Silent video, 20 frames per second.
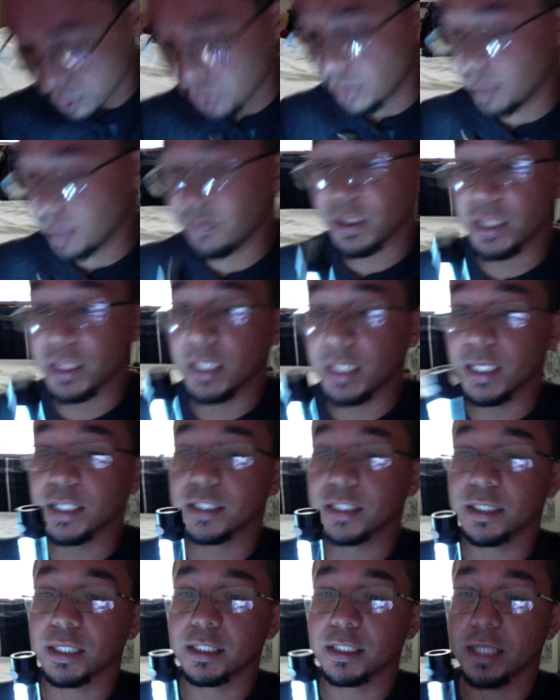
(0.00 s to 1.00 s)
even this
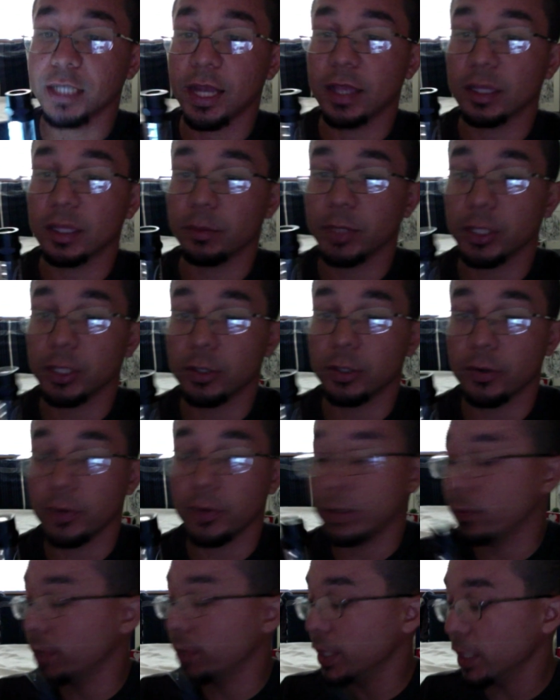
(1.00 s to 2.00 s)
doesn't have to be thrown
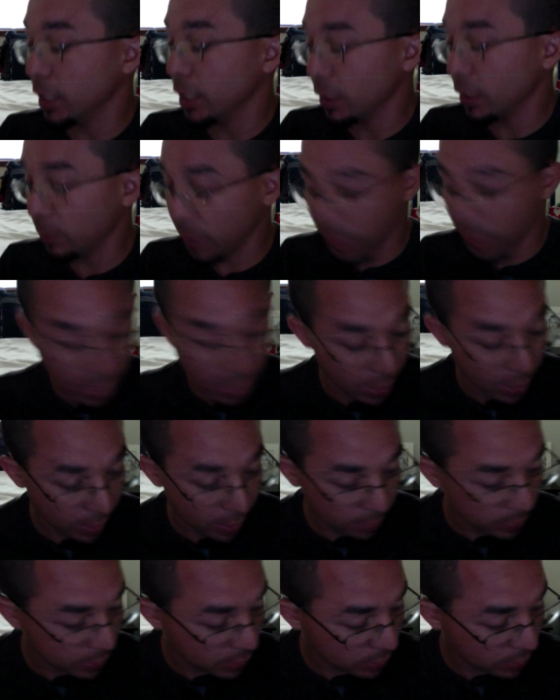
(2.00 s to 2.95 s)
away. It can be kept